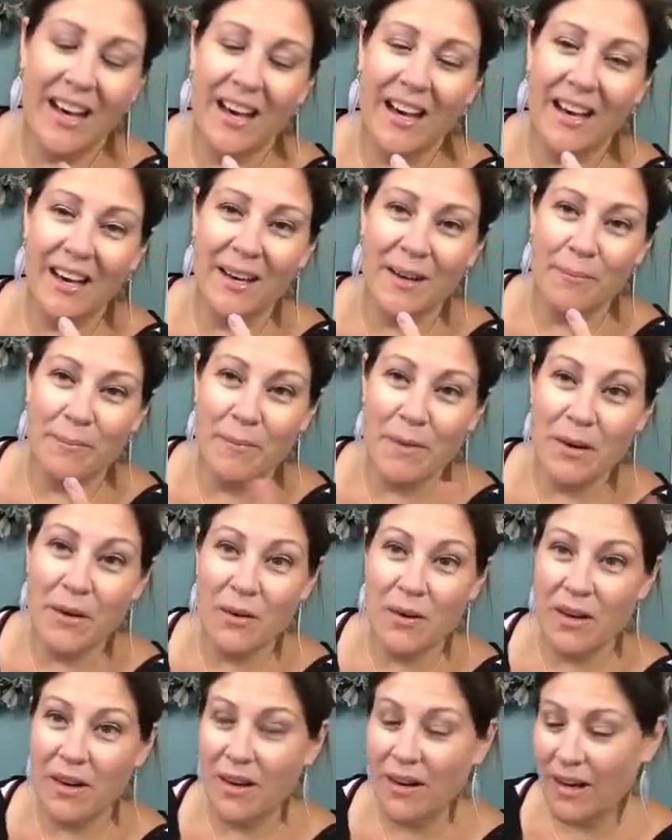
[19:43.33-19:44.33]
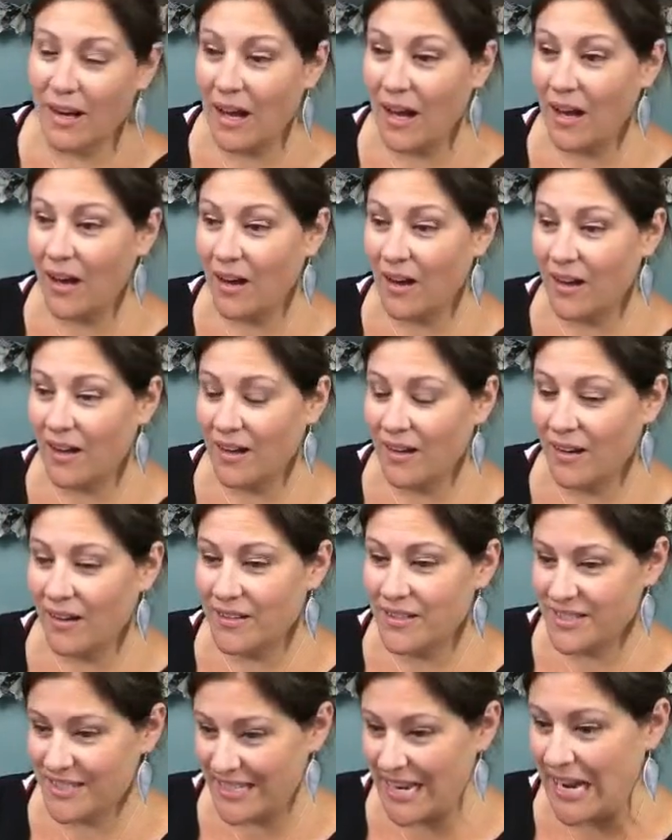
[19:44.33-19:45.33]
Um,
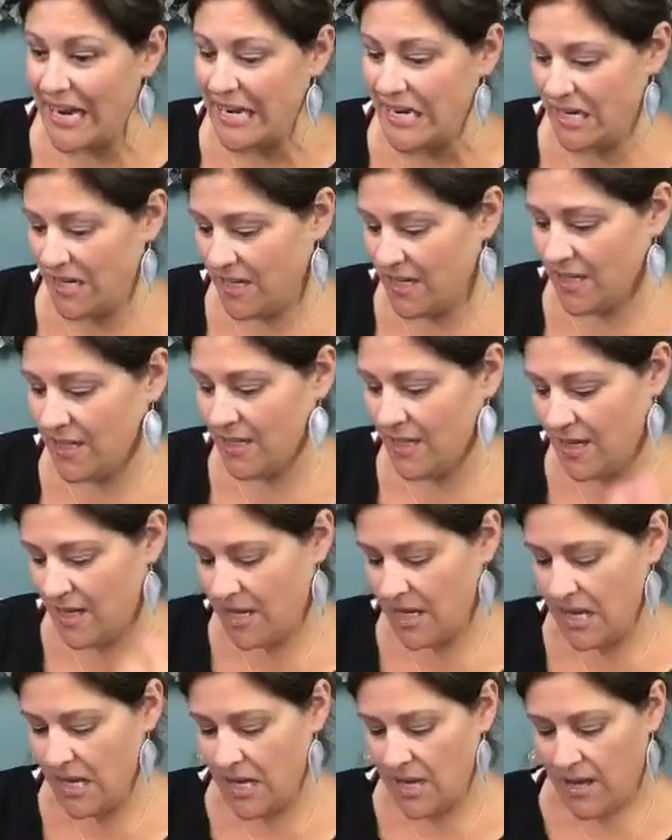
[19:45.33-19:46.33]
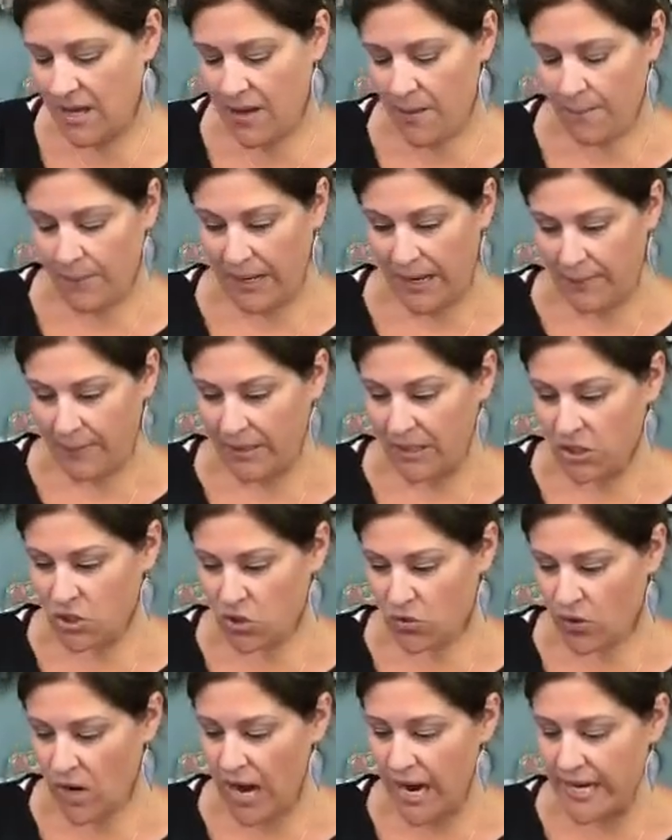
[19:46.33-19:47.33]
stain. But I'm going to
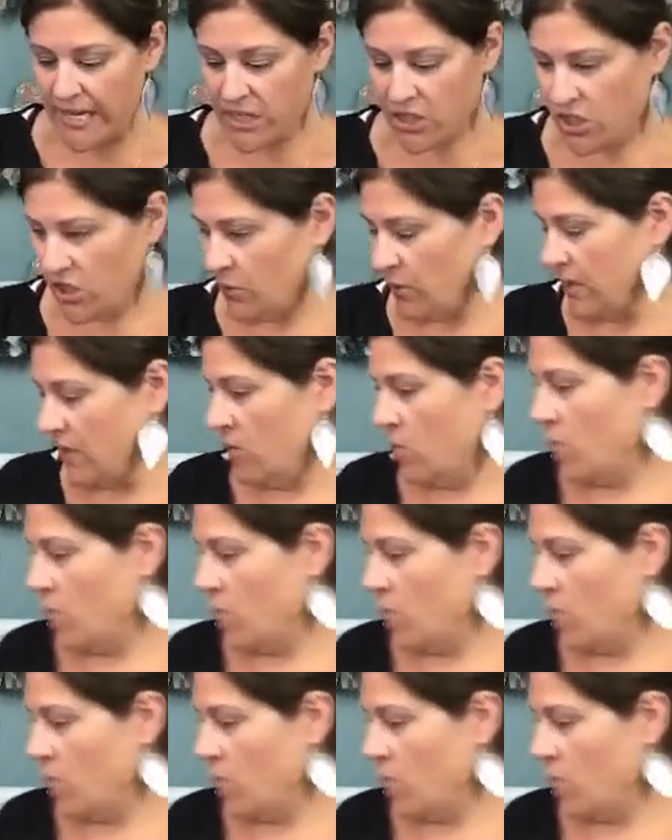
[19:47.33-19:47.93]
try to do it